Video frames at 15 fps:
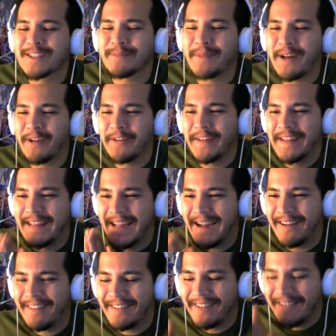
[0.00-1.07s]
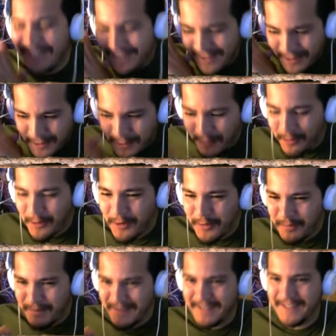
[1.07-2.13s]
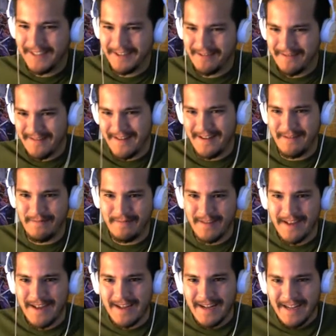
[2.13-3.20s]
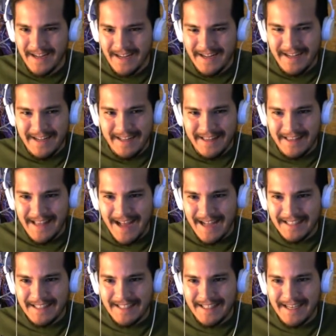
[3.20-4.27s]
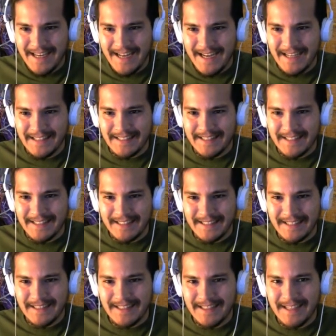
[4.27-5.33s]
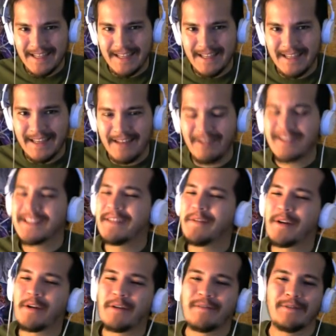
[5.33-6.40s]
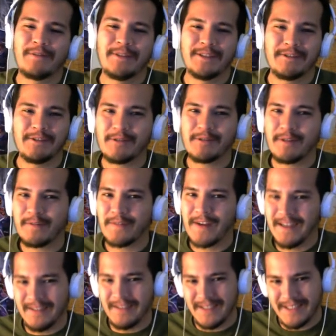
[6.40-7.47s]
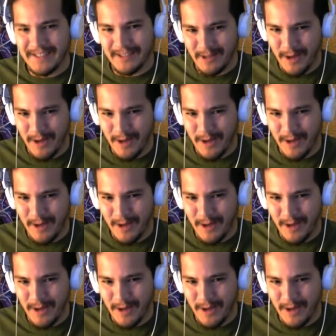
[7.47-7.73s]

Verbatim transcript: Spell to counter the Call by the Grave. That's nuts! And he wasn't even going for research, he was going for analyzing.